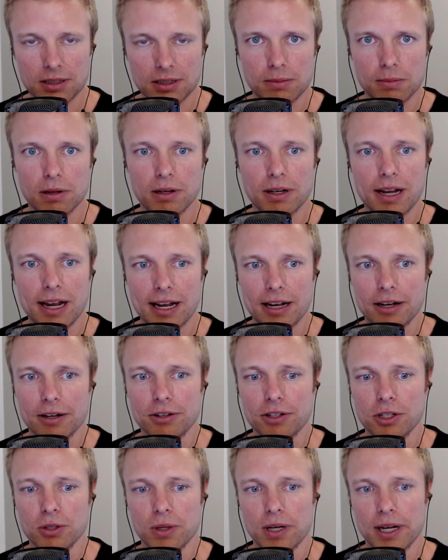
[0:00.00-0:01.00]
about how
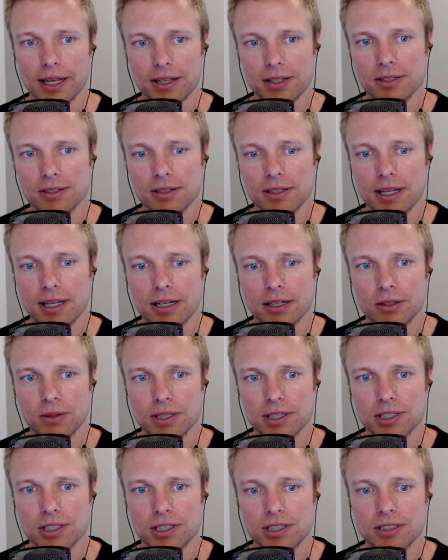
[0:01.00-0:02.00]
you would answer that
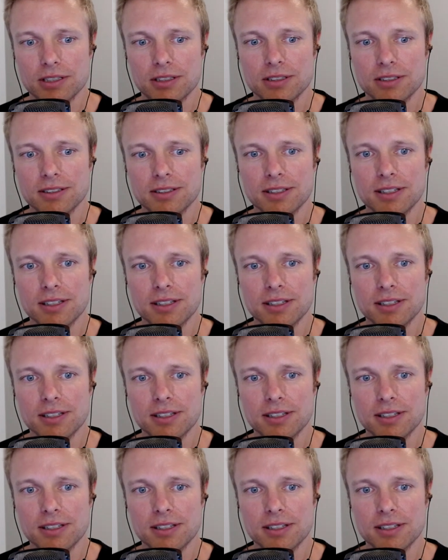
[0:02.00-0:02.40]
question,